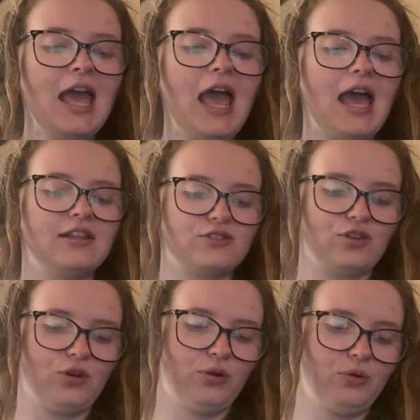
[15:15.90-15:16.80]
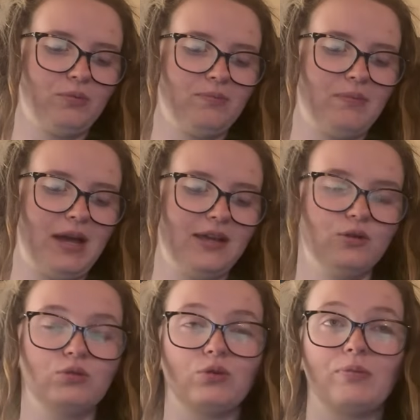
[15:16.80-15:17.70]
And so my
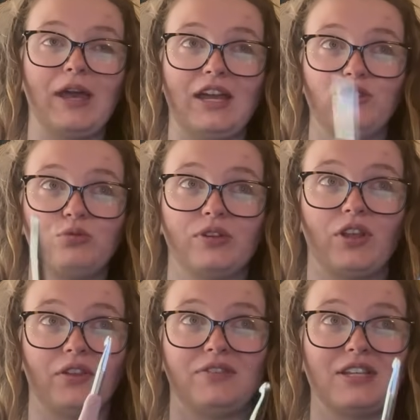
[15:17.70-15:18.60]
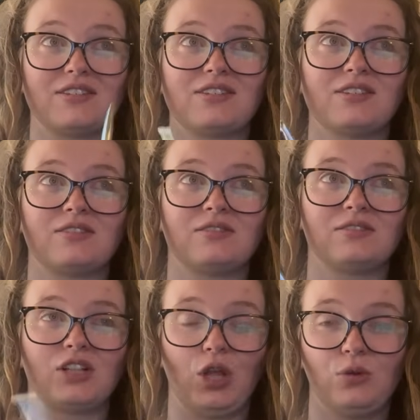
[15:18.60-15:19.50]
Google page with all of this
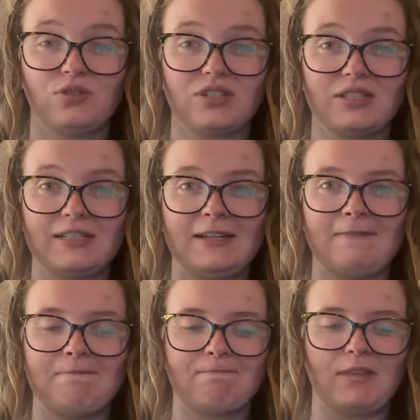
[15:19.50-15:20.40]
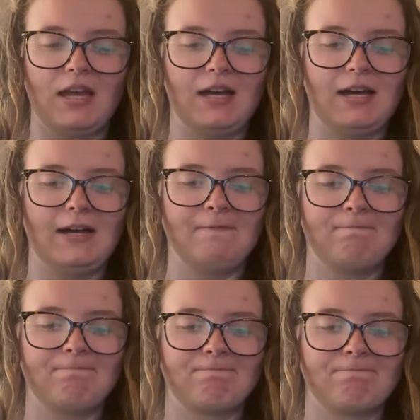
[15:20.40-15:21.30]
closed. And
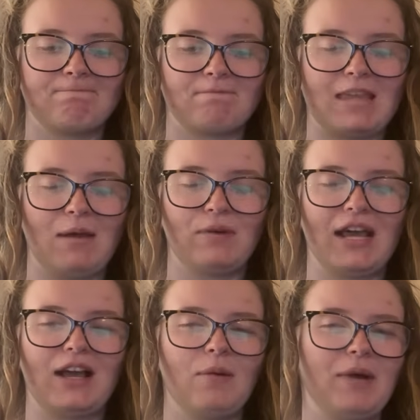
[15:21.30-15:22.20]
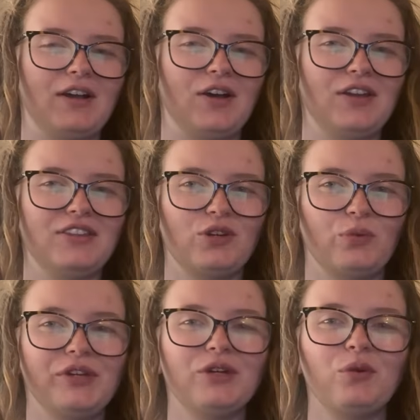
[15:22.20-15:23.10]
when I got back on, the
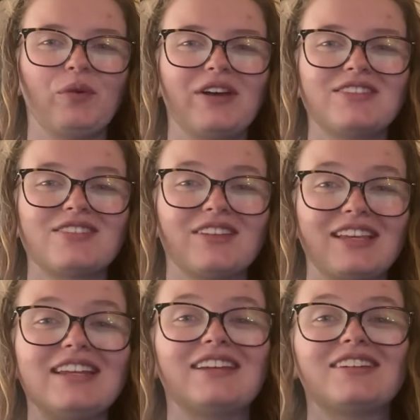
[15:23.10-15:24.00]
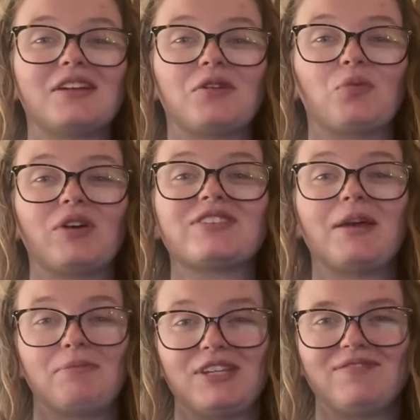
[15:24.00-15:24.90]
wheel was deleted. It was
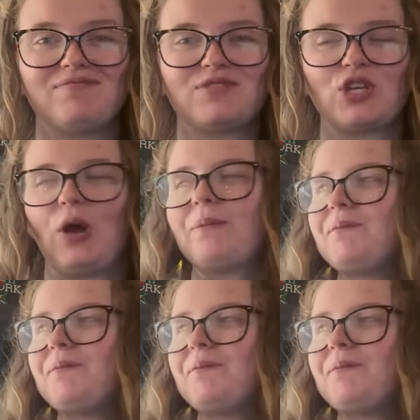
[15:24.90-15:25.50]
empty. So